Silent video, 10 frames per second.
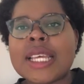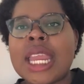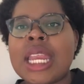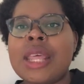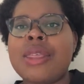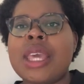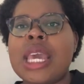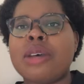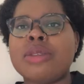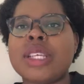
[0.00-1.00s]
and anything
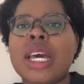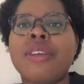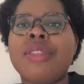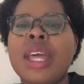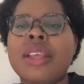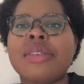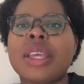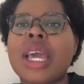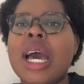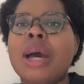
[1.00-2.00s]
outside of that is
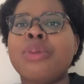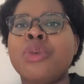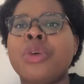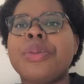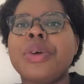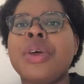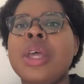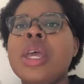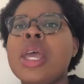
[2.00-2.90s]
like abnormal.